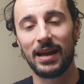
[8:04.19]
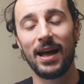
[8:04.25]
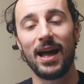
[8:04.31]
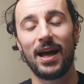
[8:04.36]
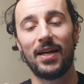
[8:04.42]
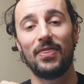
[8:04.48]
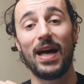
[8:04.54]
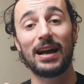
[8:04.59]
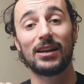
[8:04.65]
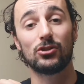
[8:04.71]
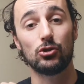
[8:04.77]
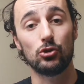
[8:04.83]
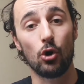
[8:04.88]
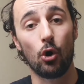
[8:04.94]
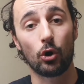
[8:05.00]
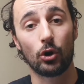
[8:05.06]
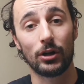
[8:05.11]
and that is
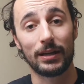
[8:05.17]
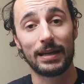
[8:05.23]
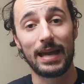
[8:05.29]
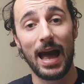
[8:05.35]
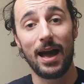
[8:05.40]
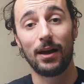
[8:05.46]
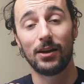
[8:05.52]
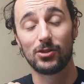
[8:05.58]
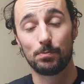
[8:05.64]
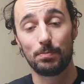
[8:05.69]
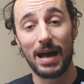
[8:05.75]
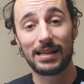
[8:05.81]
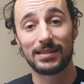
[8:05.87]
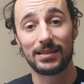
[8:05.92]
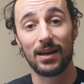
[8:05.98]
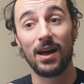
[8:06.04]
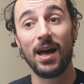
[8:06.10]
not going to get us
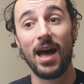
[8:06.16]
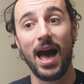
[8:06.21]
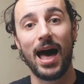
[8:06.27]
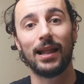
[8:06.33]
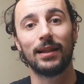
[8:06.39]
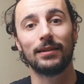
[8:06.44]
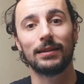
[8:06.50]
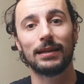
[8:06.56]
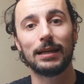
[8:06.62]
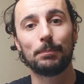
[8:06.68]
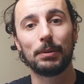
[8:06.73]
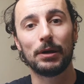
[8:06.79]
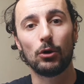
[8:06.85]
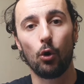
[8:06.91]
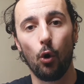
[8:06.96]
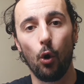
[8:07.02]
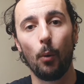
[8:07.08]
better at leaping
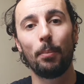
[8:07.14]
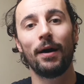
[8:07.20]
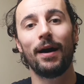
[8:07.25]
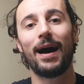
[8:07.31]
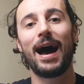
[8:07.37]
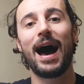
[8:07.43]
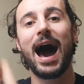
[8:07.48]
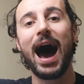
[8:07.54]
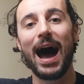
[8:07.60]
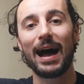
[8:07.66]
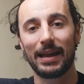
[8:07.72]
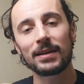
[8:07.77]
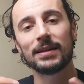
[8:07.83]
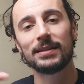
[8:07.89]
up high.